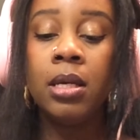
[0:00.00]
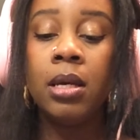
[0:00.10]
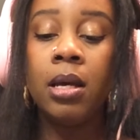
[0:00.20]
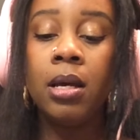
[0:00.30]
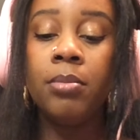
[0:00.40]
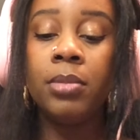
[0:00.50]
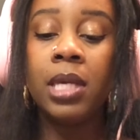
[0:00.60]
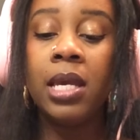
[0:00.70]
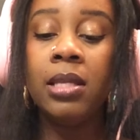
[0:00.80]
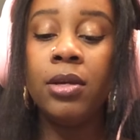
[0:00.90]
Um,
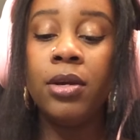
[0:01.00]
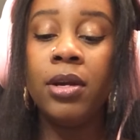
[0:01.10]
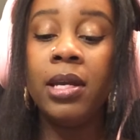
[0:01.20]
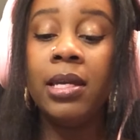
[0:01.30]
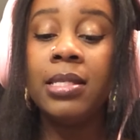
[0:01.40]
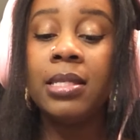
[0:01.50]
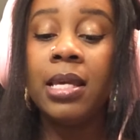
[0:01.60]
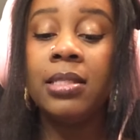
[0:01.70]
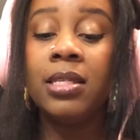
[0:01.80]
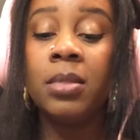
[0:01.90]
is
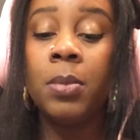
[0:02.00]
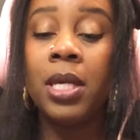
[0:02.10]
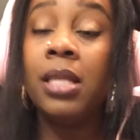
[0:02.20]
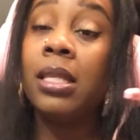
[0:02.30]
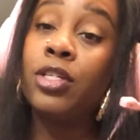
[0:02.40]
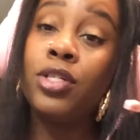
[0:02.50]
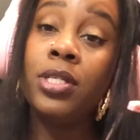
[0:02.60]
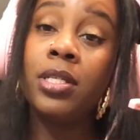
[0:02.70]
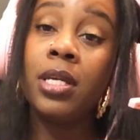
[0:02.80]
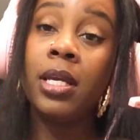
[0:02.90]
anticipating that
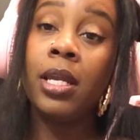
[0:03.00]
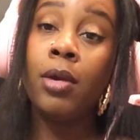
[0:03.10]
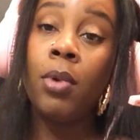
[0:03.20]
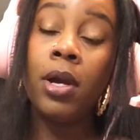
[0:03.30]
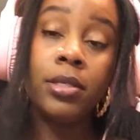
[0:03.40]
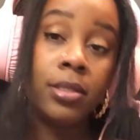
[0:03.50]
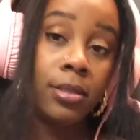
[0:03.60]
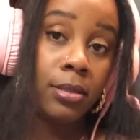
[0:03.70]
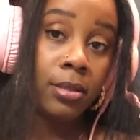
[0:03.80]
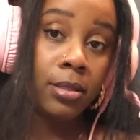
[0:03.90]
she's going to get it
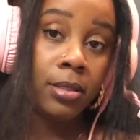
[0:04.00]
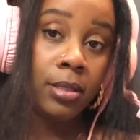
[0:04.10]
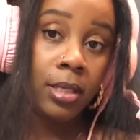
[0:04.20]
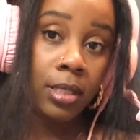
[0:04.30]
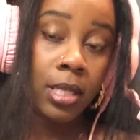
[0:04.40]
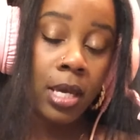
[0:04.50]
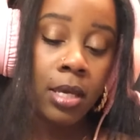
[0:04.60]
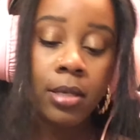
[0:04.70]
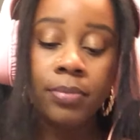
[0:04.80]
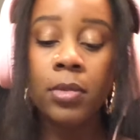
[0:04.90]
worse. You
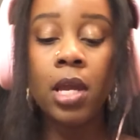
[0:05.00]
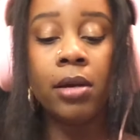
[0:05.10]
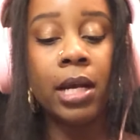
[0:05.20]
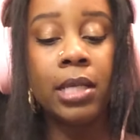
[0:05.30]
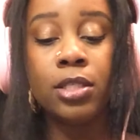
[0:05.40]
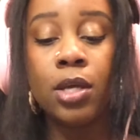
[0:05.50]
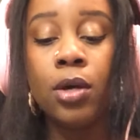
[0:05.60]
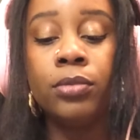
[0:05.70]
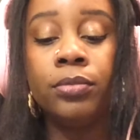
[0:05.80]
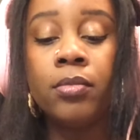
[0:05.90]
think? All right,
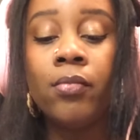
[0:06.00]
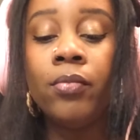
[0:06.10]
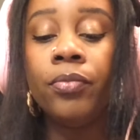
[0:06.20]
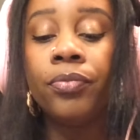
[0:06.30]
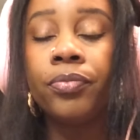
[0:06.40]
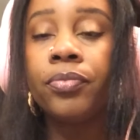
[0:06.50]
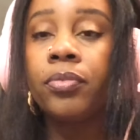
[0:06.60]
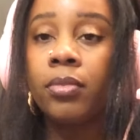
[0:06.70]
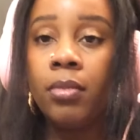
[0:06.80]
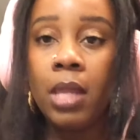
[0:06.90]
so
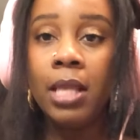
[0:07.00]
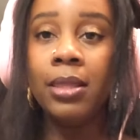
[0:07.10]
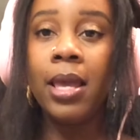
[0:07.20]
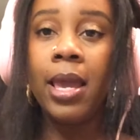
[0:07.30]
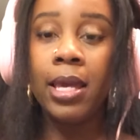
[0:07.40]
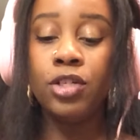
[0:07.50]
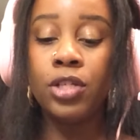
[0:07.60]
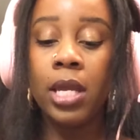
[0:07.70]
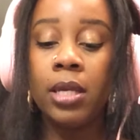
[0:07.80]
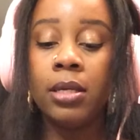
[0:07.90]
the
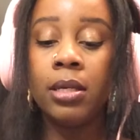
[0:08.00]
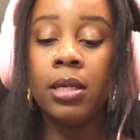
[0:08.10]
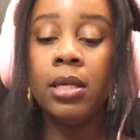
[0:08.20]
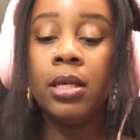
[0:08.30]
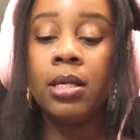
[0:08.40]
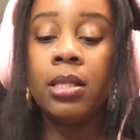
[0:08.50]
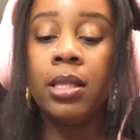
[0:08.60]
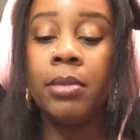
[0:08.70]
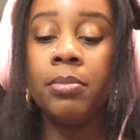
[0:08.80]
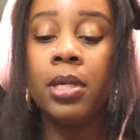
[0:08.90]
handshake
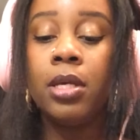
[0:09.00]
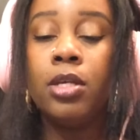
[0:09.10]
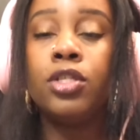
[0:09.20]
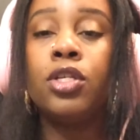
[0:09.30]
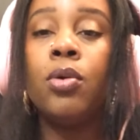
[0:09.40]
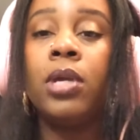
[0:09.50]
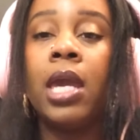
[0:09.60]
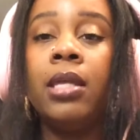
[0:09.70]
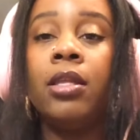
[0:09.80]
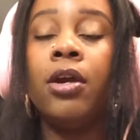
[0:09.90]
clip. So
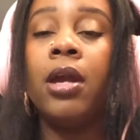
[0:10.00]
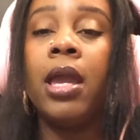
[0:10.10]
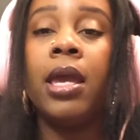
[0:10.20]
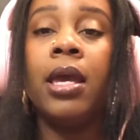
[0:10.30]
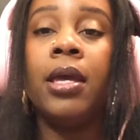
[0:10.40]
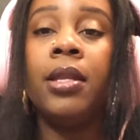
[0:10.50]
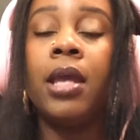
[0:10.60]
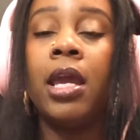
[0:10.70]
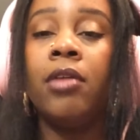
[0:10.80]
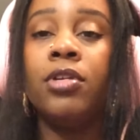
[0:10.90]
Kaylor and
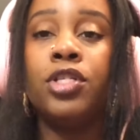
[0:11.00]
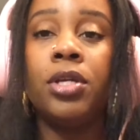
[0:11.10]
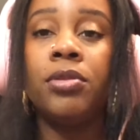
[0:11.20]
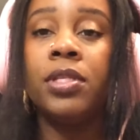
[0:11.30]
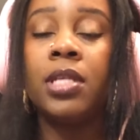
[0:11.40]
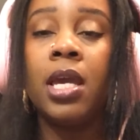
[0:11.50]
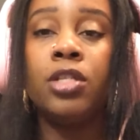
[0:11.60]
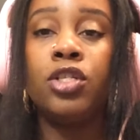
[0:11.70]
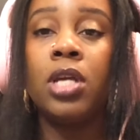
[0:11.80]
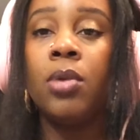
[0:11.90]
Aaron share this
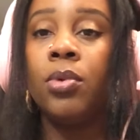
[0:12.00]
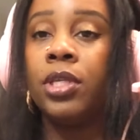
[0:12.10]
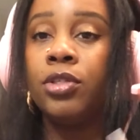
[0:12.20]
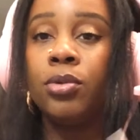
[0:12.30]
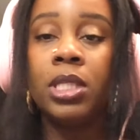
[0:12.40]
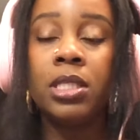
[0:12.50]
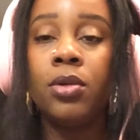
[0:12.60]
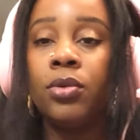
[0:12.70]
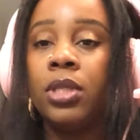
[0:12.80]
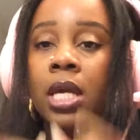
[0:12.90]
handshake where they do this
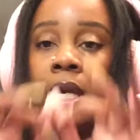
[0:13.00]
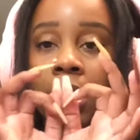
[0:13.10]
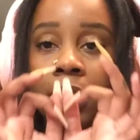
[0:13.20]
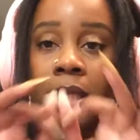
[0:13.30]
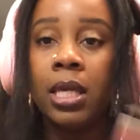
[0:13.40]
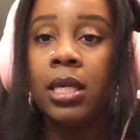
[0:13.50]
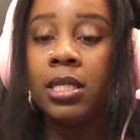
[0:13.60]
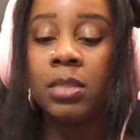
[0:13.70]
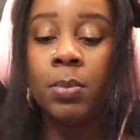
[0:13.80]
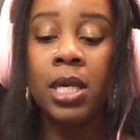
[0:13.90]
little thing and then they
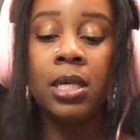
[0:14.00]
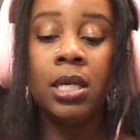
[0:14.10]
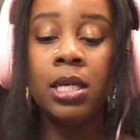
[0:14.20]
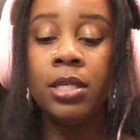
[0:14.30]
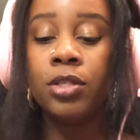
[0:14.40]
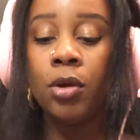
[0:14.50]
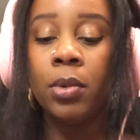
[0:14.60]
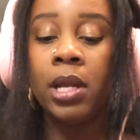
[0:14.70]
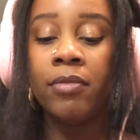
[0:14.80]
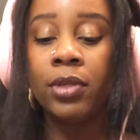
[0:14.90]
kiss pinkies or
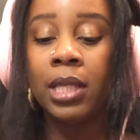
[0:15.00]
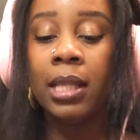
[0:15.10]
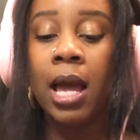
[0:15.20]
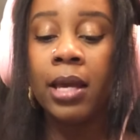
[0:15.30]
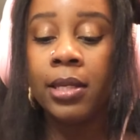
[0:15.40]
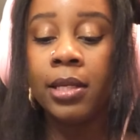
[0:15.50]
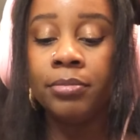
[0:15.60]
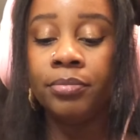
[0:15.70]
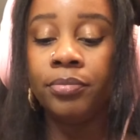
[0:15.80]
whatever. They lock it in.